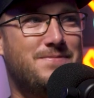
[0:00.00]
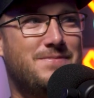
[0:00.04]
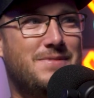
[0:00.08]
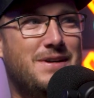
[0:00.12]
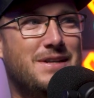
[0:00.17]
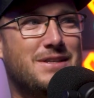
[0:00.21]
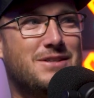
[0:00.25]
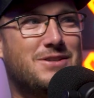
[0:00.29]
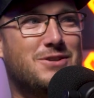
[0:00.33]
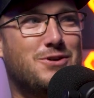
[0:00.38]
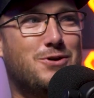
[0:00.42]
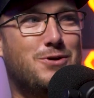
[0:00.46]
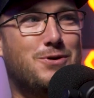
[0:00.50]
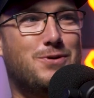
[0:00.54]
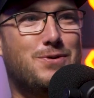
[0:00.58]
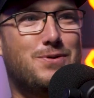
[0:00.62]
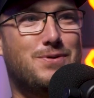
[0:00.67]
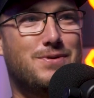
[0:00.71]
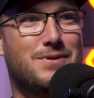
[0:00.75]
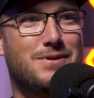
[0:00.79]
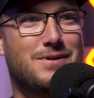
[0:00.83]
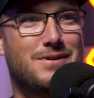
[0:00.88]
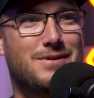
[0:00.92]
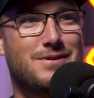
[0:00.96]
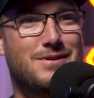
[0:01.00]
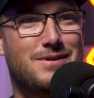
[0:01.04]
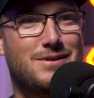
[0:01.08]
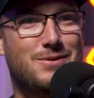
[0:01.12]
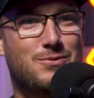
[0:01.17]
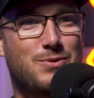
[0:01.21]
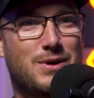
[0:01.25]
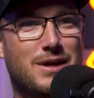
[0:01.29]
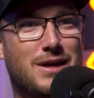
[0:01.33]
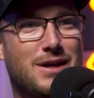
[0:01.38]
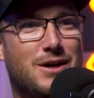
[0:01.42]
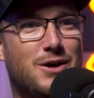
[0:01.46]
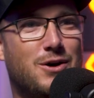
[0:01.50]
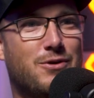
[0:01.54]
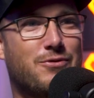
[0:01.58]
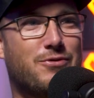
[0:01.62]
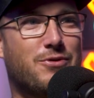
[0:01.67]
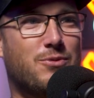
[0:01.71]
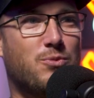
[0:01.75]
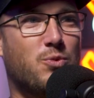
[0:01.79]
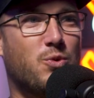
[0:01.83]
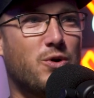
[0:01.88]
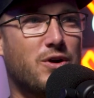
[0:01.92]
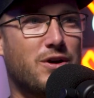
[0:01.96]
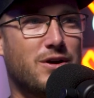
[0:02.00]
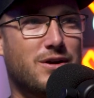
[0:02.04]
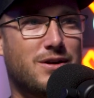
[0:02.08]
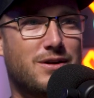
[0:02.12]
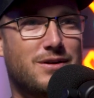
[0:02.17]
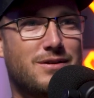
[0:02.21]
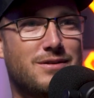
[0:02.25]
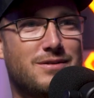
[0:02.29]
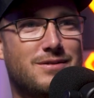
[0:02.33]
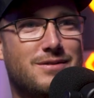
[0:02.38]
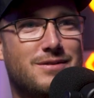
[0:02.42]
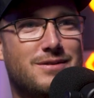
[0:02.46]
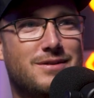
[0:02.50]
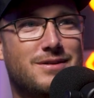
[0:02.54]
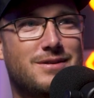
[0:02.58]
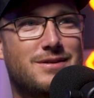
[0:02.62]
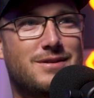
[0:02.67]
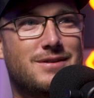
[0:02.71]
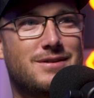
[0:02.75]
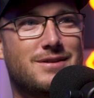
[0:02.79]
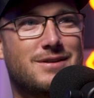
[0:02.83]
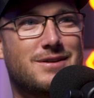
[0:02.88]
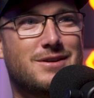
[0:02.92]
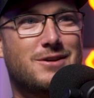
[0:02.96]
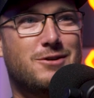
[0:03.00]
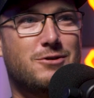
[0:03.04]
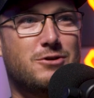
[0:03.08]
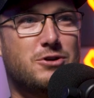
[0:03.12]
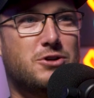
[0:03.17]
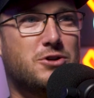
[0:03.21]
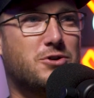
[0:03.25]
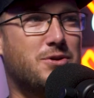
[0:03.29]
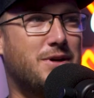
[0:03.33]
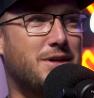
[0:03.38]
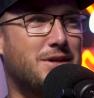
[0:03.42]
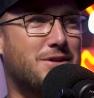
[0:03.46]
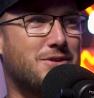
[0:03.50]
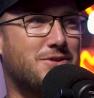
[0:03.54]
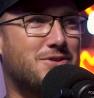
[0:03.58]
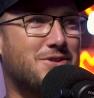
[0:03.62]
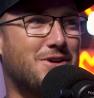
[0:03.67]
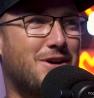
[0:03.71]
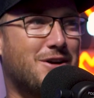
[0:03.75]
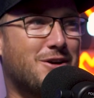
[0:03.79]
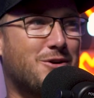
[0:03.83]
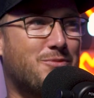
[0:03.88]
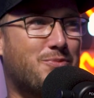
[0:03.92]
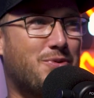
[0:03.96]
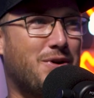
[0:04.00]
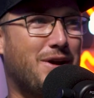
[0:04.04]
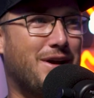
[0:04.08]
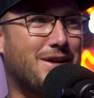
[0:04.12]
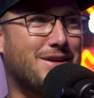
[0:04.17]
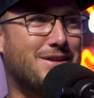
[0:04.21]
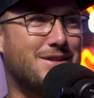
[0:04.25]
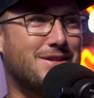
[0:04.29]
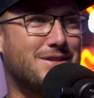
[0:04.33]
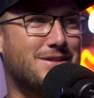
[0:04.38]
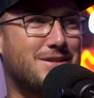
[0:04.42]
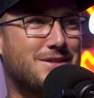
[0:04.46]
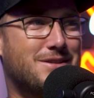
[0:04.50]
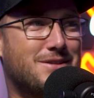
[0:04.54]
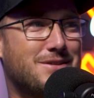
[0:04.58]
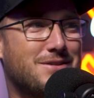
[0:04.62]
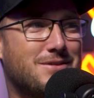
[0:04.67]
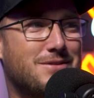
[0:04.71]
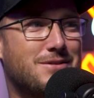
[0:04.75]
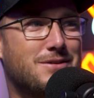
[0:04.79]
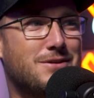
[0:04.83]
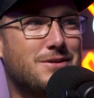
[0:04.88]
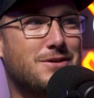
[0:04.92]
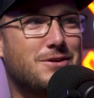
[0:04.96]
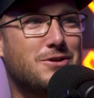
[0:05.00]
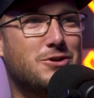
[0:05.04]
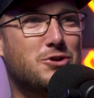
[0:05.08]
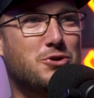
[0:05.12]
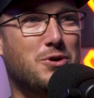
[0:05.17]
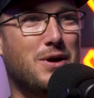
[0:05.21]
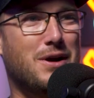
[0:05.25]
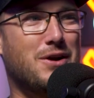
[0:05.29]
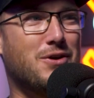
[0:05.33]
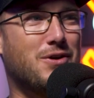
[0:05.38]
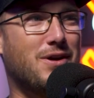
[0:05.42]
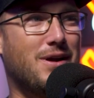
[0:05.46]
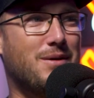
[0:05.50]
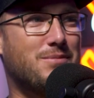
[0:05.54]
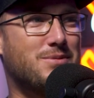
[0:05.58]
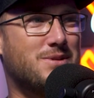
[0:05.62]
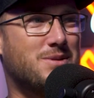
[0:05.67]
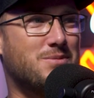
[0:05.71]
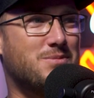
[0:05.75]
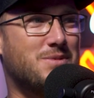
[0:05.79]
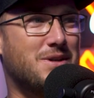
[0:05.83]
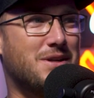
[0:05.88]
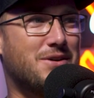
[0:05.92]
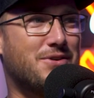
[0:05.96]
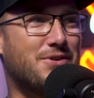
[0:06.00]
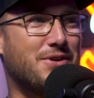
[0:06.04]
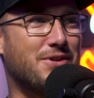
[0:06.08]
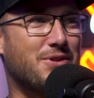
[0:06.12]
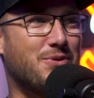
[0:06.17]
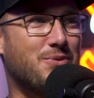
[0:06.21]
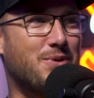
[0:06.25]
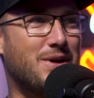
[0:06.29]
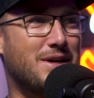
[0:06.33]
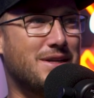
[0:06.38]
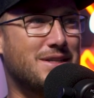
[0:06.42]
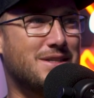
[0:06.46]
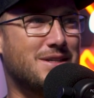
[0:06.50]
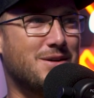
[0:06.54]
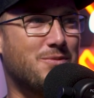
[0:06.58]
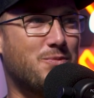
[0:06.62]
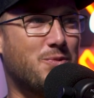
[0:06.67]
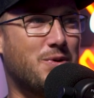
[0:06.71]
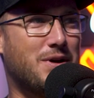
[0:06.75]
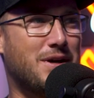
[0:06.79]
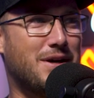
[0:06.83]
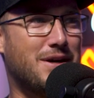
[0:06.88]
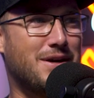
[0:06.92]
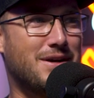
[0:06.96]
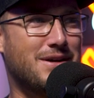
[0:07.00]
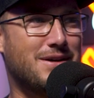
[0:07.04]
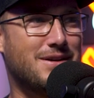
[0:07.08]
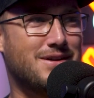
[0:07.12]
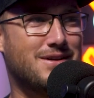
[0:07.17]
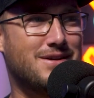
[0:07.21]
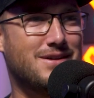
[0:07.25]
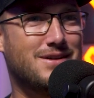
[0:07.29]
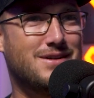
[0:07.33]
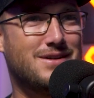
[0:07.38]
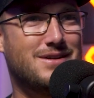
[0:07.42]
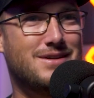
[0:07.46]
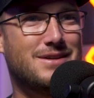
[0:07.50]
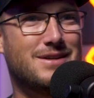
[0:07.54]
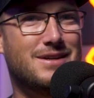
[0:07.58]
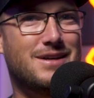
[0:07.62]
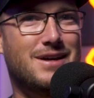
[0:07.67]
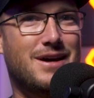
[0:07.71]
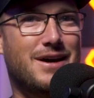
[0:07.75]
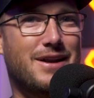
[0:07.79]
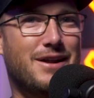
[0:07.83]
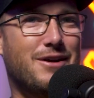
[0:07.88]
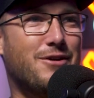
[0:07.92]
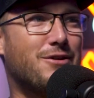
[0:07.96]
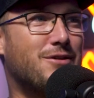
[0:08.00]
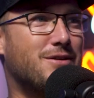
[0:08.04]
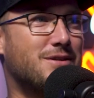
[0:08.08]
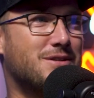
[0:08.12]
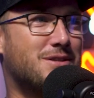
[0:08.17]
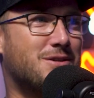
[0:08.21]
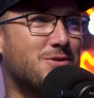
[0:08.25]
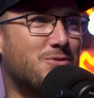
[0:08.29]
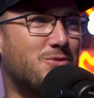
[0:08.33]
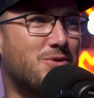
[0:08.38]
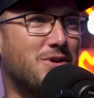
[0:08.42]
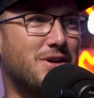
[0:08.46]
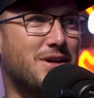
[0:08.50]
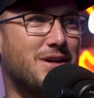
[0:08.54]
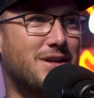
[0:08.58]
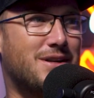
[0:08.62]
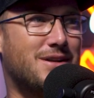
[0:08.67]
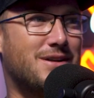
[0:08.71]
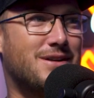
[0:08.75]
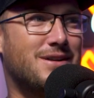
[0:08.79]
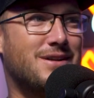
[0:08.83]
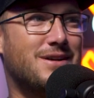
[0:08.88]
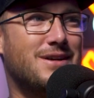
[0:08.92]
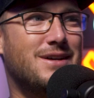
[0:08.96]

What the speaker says: And so we get home from work, go straight to soccer practice, try to grab some dinner on the way somewhere, got errands to run.